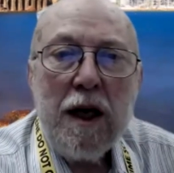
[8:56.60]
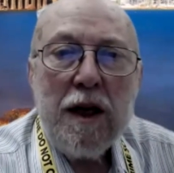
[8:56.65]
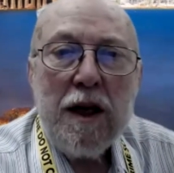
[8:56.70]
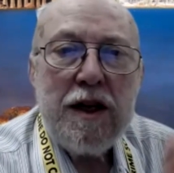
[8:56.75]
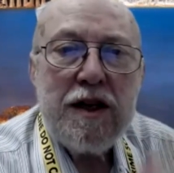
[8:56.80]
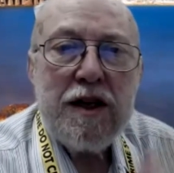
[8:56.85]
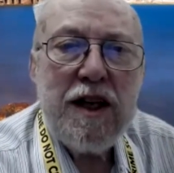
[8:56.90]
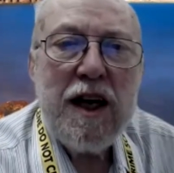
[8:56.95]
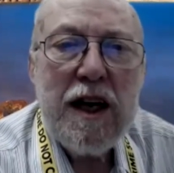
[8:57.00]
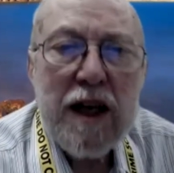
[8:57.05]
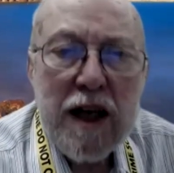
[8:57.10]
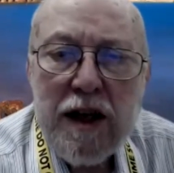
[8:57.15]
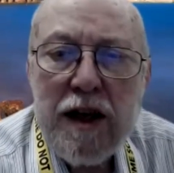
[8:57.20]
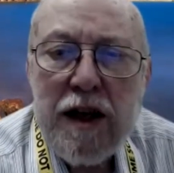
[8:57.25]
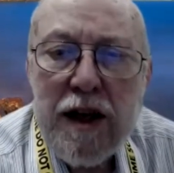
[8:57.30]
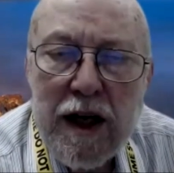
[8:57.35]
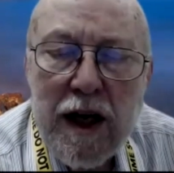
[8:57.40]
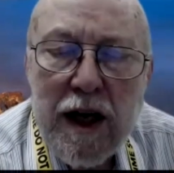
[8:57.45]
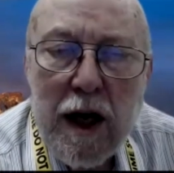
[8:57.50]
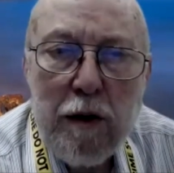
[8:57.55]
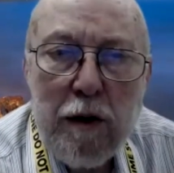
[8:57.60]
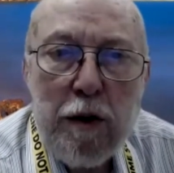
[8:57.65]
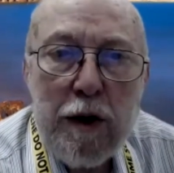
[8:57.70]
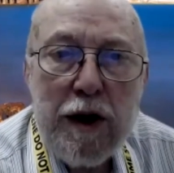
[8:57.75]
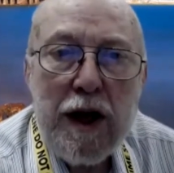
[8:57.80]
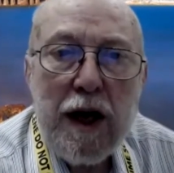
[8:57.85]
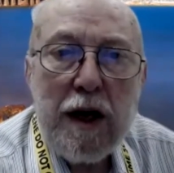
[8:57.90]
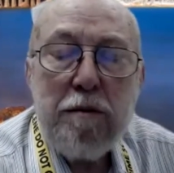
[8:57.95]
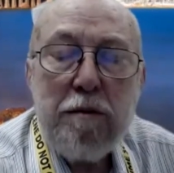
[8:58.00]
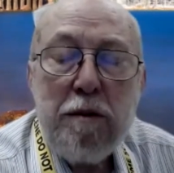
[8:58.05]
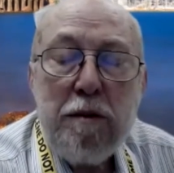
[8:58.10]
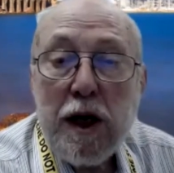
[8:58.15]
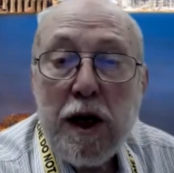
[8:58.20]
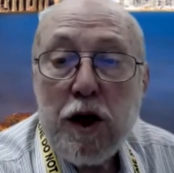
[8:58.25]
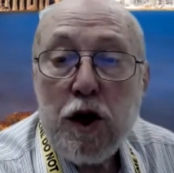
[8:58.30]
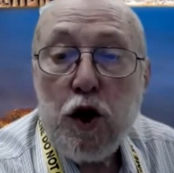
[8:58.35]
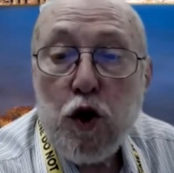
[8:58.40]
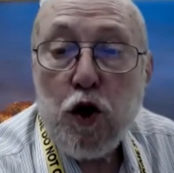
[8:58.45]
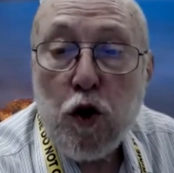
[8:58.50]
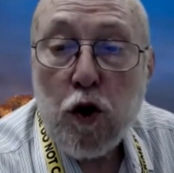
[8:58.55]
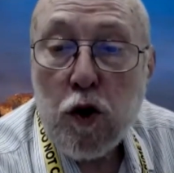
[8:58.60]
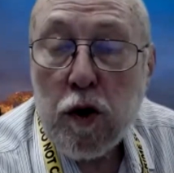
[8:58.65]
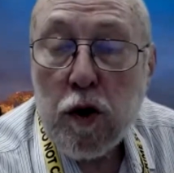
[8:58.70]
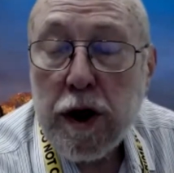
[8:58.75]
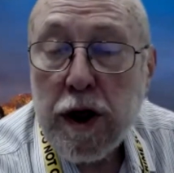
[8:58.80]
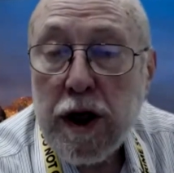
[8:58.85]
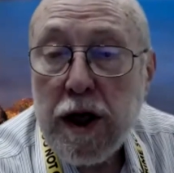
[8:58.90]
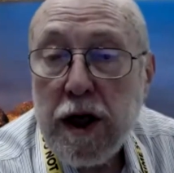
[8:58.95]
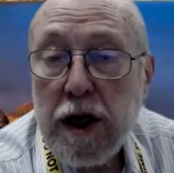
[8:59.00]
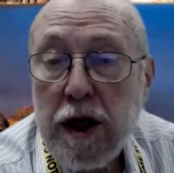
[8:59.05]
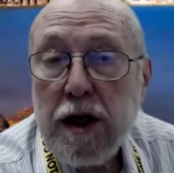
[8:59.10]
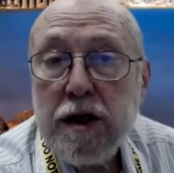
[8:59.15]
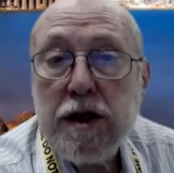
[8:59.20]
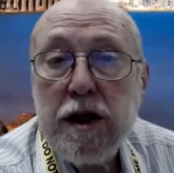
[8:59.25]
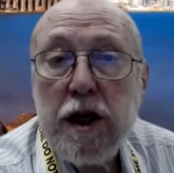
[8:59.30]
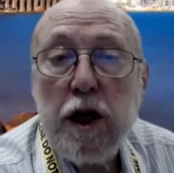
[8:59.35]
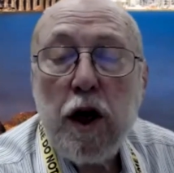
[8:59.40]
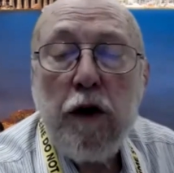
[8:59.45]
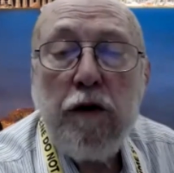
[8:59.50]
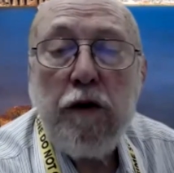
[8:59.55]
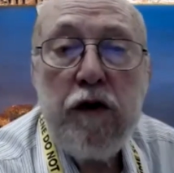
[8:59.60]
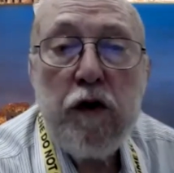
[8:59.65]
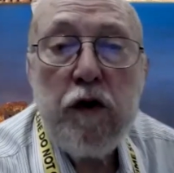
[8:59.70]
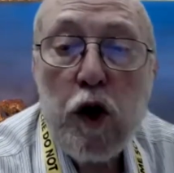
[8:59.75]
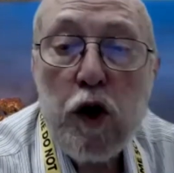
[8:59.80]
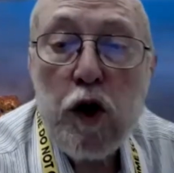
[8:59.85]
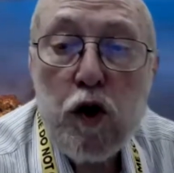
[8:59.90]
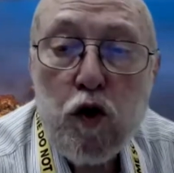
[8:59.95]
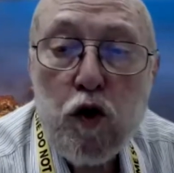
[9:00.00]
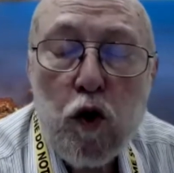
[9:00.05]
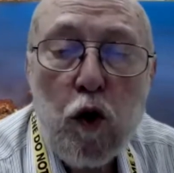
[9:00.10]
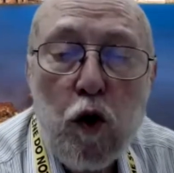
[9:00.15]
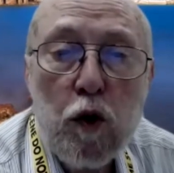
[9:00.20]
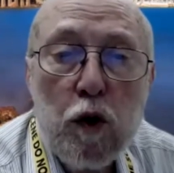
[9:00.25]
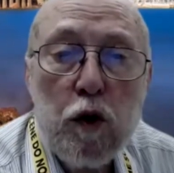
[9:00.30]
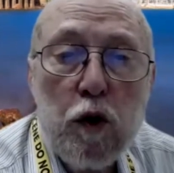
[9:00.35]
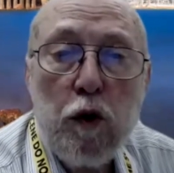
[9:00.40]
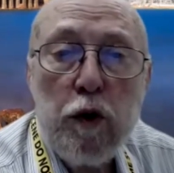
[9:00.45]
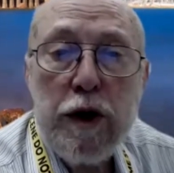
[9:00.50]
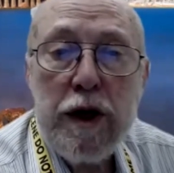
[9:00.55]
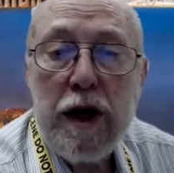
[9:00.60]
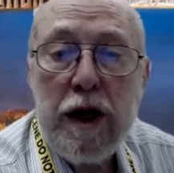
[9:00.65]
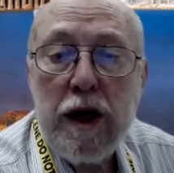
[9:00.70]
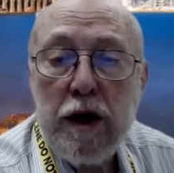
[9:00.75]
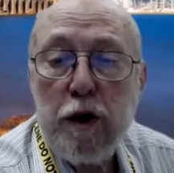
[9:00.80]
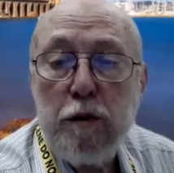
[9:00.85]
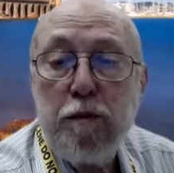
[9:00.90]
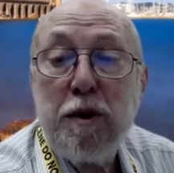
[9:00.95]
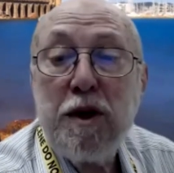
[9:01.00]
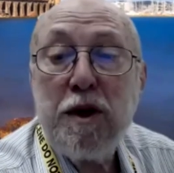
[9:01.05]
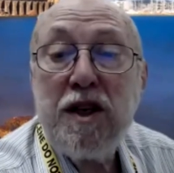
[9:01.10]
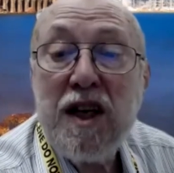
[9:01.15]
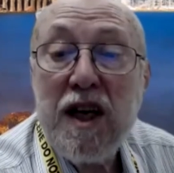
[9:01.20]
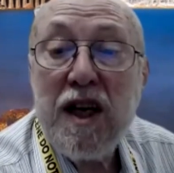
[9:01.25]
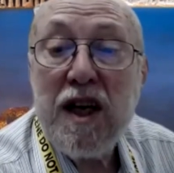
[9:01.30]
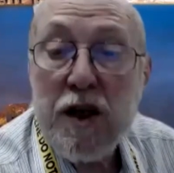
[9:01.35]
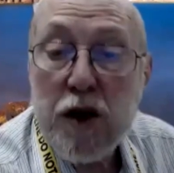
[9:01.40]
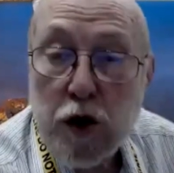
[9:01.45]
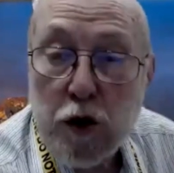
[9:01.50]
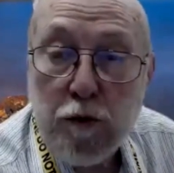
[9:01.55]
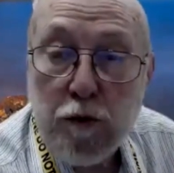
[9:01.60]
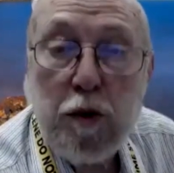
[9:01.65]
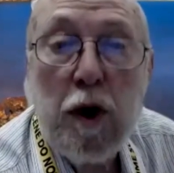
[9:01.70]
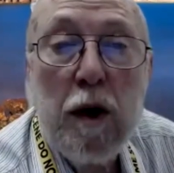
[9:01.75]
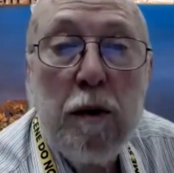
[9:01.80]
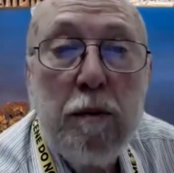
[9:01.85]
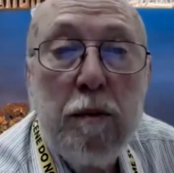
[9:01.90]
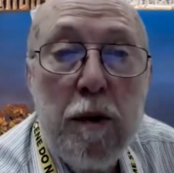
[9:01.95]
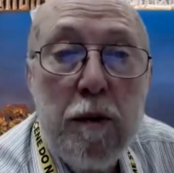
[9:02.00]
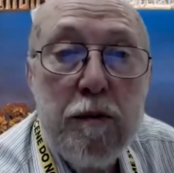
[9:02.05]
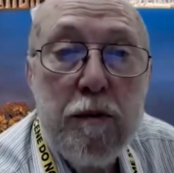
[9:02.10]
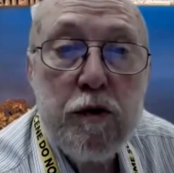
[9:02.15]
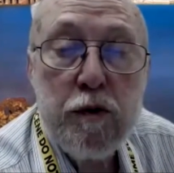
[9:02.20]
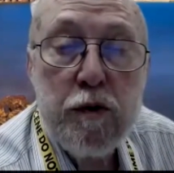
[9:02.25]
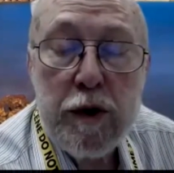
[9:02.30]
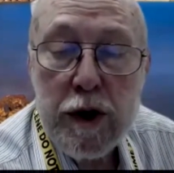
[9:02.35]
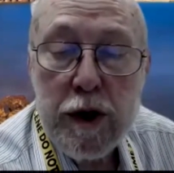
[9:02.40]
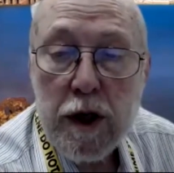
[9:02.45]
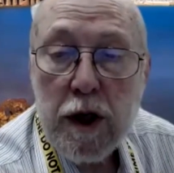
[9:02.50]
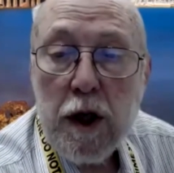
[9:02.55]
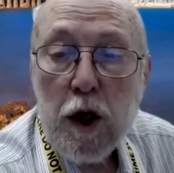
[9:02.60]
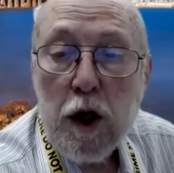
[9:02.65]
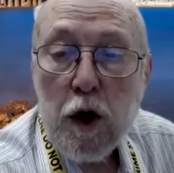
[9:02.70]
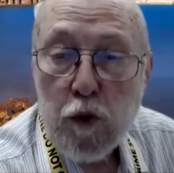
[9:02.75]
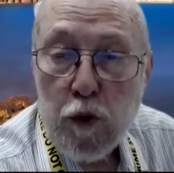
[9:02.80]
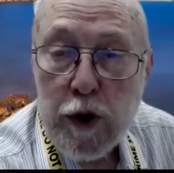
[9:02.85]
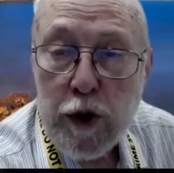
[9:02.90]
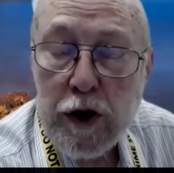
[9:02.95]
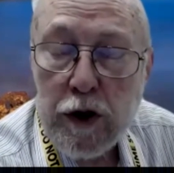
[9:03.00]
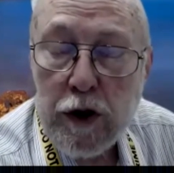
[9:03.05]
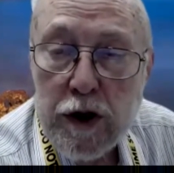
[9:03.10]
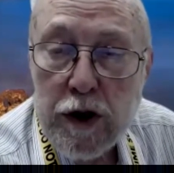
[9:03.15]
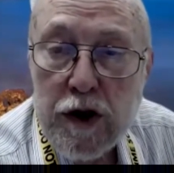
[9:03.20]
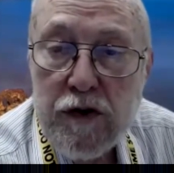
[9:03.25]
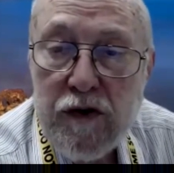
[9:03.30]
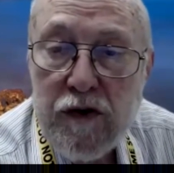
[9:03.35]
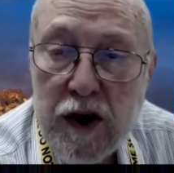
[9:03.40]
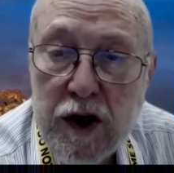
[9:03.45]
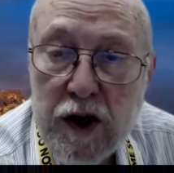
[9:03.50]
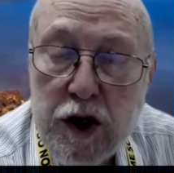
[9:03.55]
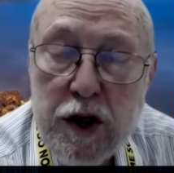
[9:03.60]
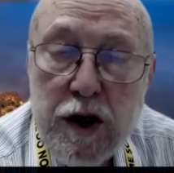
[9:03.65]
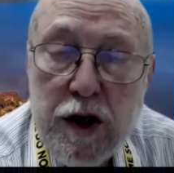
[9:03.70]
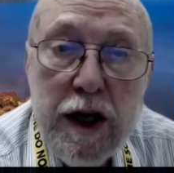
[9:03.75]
The second thing I would then make sure is that if you controlled all the other potential problems with renal dysfunction